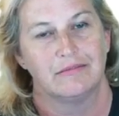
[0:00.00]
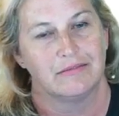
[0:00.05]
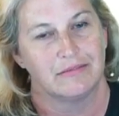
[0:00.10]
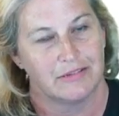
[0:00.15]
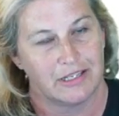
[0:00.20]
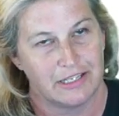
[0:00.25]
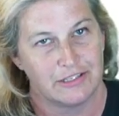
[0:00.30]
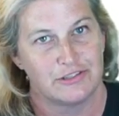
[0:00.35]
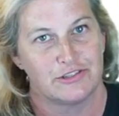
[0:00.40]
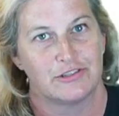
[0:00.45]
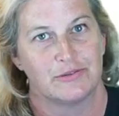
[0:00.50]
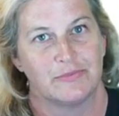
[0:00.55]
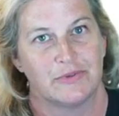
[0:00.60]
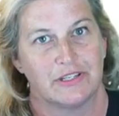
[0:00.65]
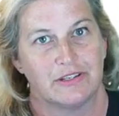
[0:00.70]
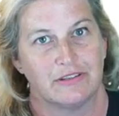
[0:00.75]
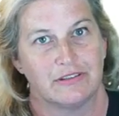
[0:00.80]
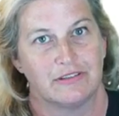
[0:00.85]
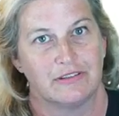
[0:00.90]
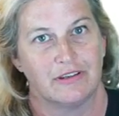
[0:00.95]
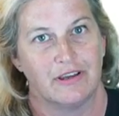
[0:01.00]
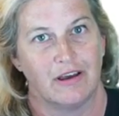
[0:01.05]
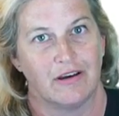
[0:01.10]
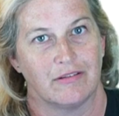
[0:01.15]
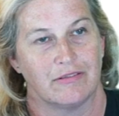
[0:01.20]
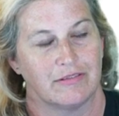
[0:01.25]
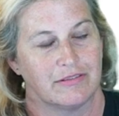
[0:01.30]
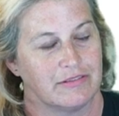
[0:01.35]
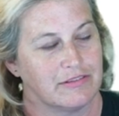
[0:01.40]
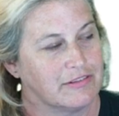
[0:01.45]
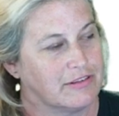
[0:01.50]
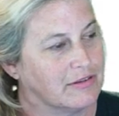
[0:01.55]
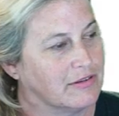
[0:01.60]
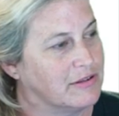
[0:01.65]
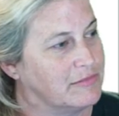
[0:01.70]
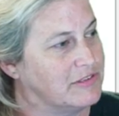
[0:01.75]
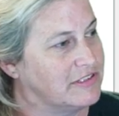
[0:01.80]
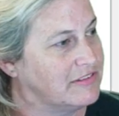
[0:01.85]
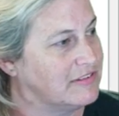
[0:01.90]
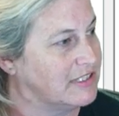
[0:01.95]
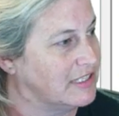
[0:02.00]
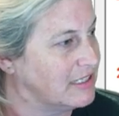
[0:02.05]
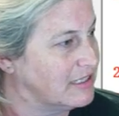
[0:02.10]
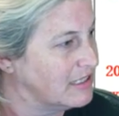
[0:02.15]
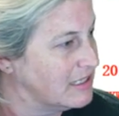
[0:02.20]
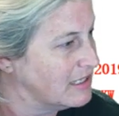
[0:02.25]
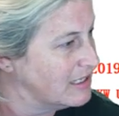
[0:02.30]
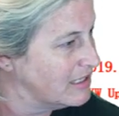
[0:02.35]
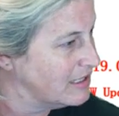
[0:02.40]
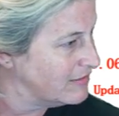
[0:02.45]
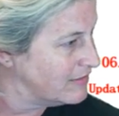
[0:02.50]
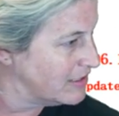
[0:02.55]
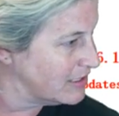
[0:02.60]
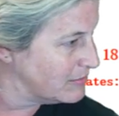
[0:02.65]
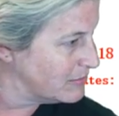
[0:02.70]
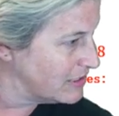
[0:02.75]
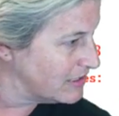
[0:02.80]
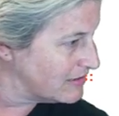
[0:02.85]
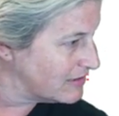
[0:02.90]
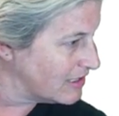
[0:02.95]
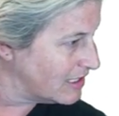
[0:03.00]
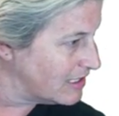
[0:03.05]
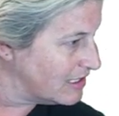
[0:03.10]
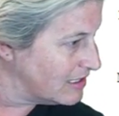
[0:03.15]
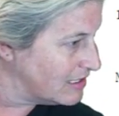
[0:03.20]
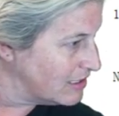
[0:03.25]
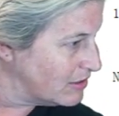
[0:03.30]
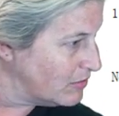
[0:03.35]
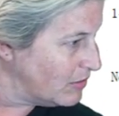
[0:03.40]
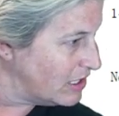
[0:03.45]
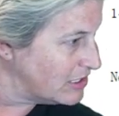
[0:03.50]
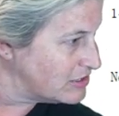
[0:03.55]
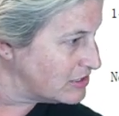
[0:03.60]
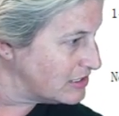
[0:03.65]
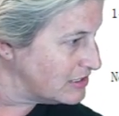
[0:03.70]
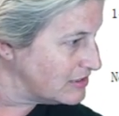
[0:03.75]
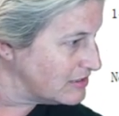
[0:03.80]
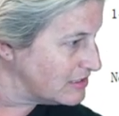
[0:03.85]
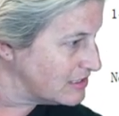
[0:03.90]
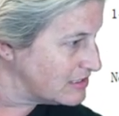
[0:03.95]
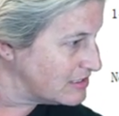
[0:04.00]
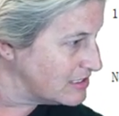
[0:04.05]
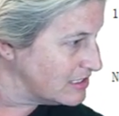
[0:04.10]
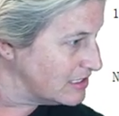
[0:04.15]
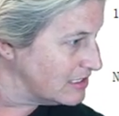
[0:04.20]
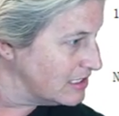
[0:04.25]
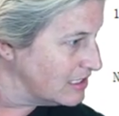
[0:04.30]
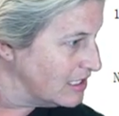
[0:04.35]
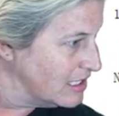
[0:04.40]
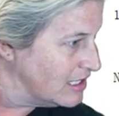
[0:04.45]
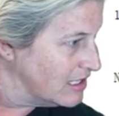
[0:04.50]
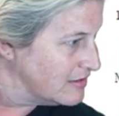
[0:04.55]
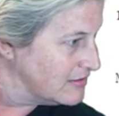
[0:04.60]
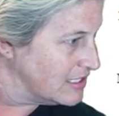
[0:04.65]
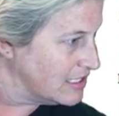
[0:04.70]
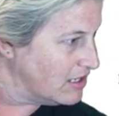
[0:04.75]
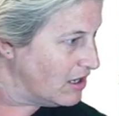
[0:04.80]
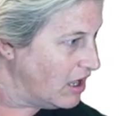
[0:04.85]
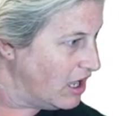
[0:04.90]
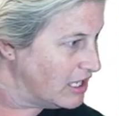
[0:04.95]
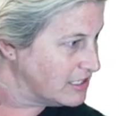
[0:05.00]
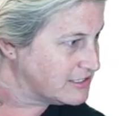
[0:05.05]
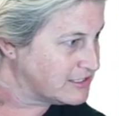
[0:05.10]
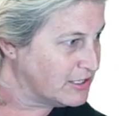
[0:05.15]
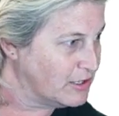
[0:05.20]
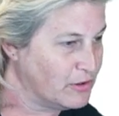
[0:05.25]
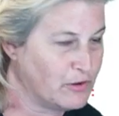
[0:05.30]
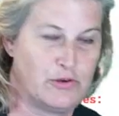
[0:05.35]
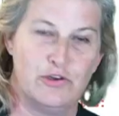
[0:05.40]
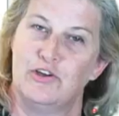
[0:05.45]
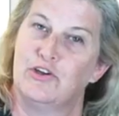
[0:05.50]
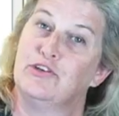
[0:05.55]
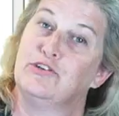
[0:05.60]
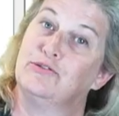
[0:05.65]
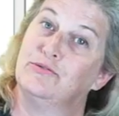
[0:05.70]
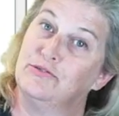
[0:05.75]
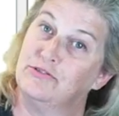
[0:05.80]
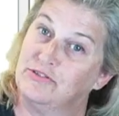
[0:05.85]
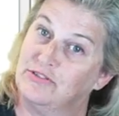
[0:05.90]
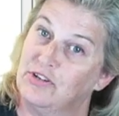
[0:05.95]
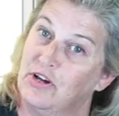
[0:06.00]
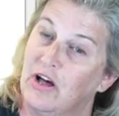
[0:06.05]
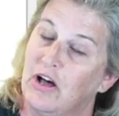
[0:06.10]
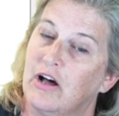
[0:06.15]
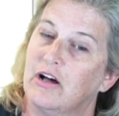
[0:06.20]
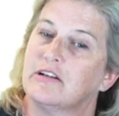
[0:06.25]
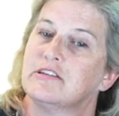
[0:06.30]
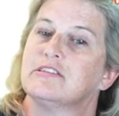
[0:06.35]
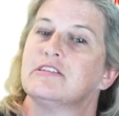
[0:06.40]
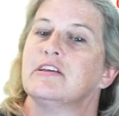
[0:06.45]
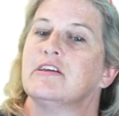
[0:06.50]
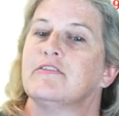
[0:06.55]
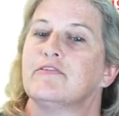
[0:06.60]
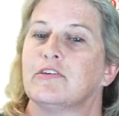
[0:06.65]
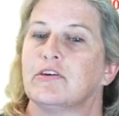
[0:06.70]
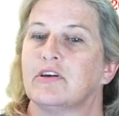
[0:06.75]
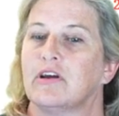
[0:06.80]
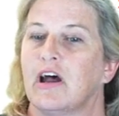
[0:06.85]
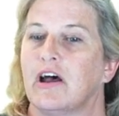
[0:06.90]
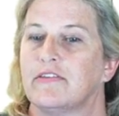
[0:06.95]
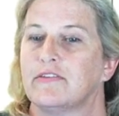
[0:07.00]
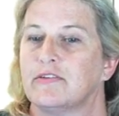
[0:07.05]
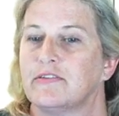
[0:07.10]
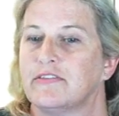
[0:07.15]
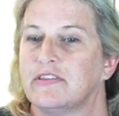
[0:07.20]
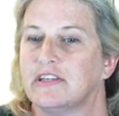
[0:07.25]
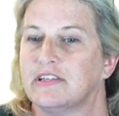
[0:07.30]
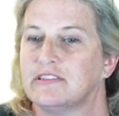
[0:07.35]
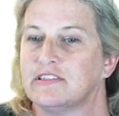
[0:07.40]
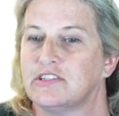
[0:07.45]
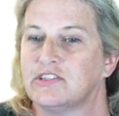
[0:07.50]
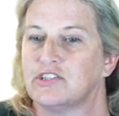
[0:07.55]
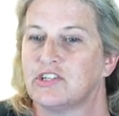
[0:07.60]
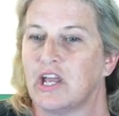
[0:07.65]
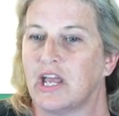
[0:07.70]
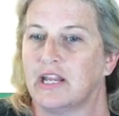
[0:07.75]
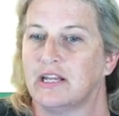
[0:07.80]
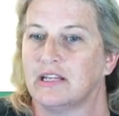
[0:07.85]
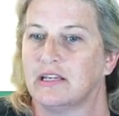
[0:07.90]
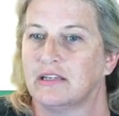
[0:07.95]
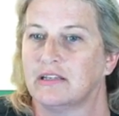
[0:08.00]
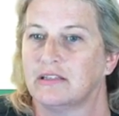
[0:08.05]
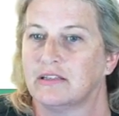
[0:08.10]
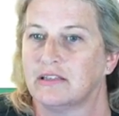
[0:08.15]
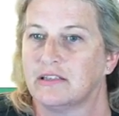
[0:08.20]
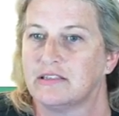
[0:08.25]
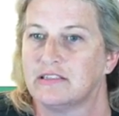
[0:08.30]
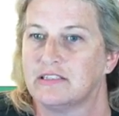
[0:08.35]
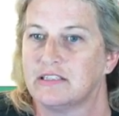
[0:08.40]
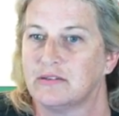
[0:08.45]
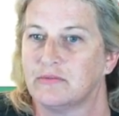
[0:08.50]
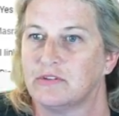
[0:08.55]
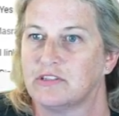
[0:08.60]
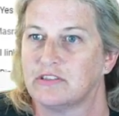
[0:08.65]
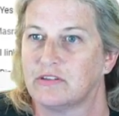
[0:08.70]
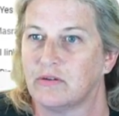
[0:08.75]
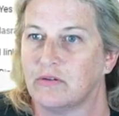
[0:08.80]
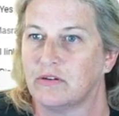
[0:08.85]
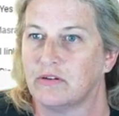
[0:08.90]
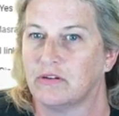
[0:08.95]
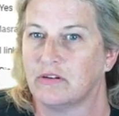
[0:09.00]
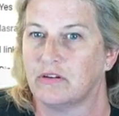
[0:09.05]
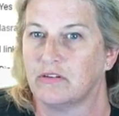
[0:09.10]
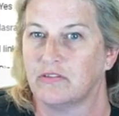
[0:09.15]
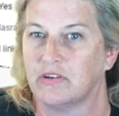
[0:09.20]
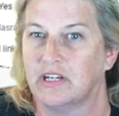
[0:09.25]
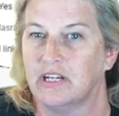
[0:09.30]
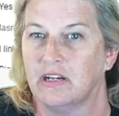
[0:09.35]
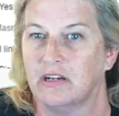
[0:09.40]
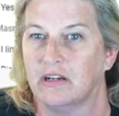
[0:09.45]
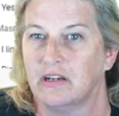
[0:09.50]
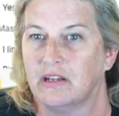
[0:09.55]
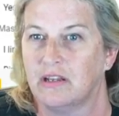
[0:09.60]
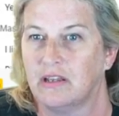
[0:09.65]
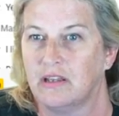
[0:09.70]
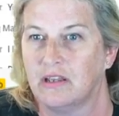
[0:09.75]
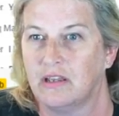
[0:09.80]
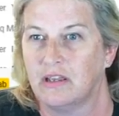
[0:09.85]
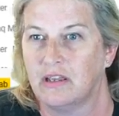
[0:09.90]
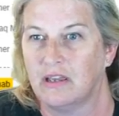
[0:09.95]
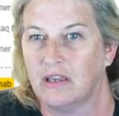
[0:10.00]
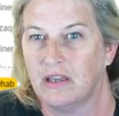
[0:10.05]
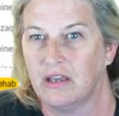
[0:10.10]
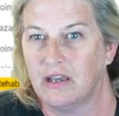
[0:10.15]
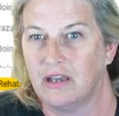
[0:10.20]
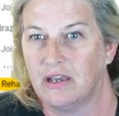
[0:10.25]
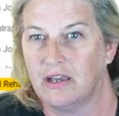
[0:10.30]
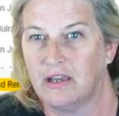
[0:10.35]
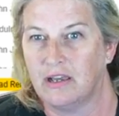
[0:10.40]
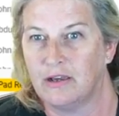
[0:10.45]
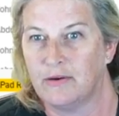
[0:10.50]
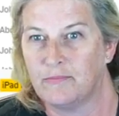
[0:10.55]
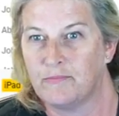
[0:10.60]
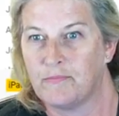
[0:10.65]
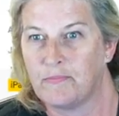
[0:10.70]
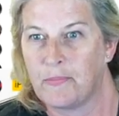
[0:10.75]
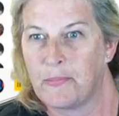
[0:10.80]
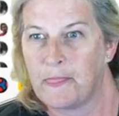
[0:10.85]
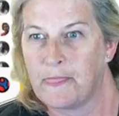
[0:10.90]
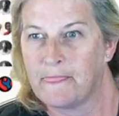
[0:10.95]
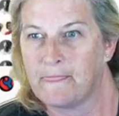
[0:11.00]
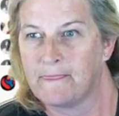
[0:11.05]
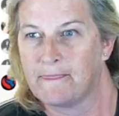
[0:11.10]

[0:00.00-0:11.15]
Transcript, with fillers: and you should be good to go. So let me see if anybody's got any questions. Let's see. They also use dogs for other things in China. Let's see what's going on over here. Um,